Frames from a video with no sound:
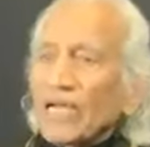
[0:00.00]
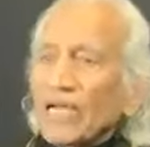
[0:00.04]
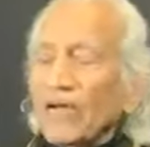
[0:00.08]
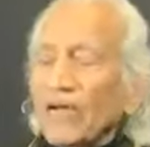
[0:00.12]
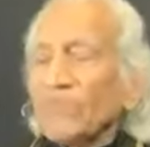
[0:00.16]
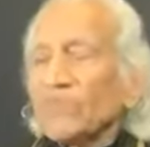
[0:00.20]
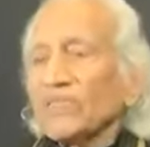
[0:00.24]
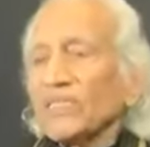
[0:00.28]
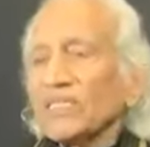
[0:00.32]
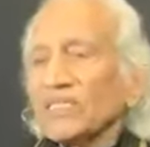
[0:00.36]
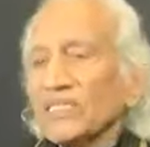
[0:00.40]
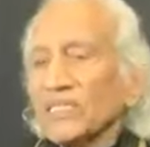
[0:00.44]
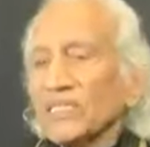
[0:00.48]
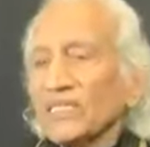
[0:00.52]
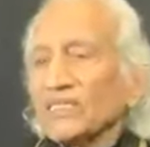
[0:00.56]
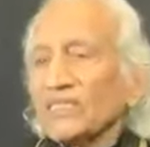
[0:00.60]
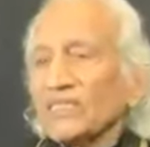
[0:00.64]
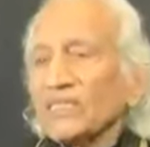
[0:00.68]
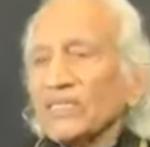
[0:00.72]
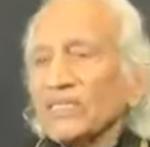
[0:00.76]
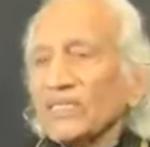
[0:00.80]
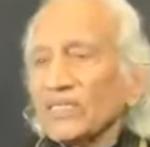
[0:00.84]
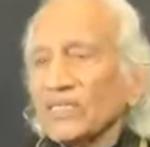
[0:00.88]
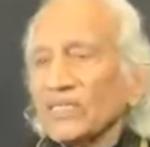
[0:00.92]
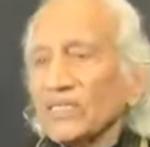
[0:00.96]

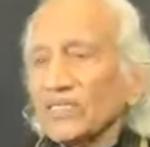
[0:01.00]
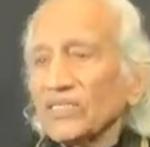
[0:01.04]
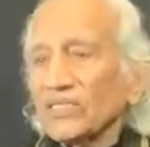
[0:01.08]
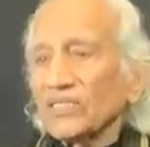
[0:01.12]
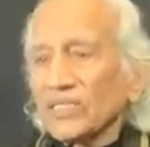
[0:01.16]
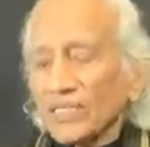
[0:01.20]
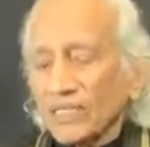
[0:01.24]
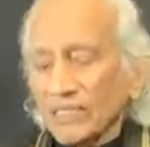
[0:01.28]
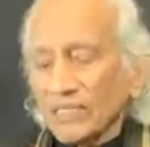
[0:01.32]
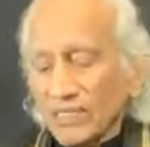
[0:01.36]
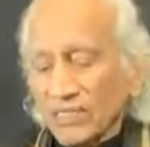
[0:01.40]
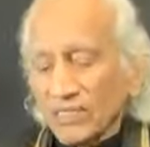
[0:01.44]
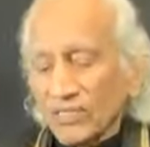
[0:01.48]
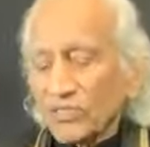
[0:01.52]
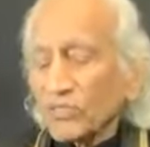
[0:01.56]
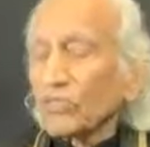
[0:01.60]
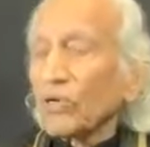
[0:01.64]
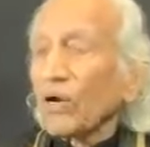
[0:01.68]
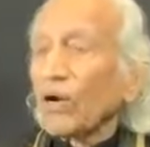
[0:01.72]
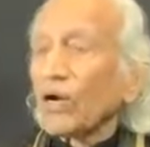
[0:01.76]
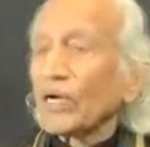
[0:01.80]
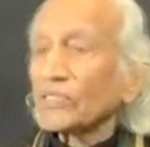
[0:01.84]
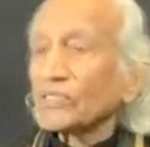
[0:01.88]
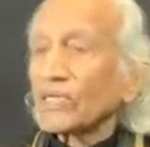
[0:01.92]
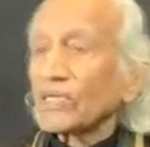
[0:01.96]
everything is
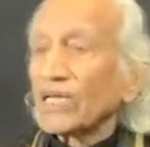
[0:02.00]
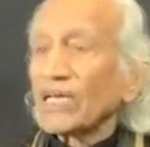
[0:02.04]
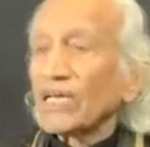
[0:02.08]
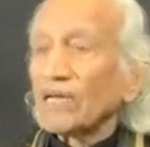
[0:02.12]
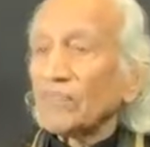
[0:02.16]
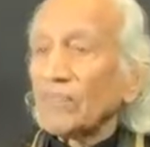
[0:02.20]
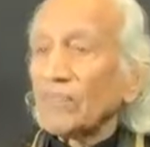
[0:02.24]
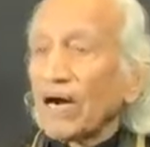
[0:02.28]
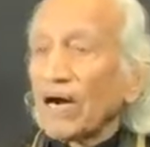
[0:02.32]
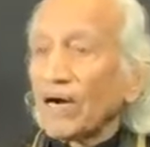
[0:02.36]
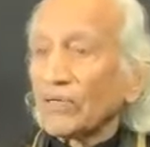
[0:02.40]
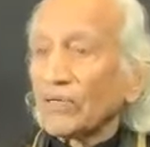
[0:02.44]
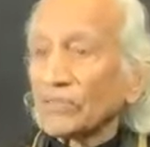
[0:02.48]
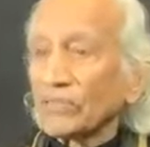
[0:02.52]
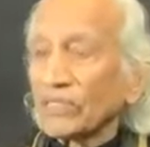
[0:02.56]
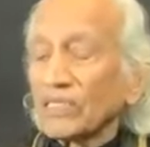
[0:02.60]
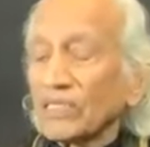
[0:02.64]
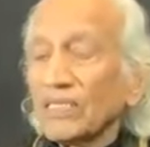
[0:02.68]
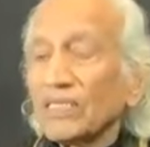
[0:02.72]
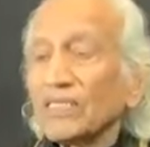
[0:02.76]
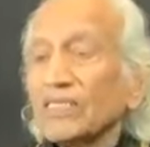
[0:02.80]
taught about